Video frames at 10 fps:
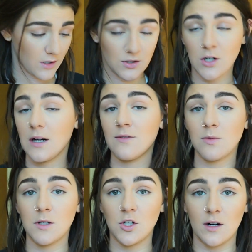alternatives
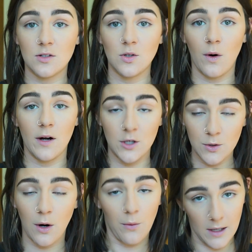from the drugstore, you
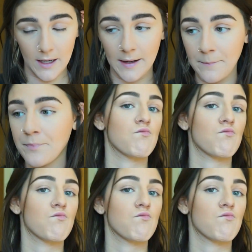don't need it.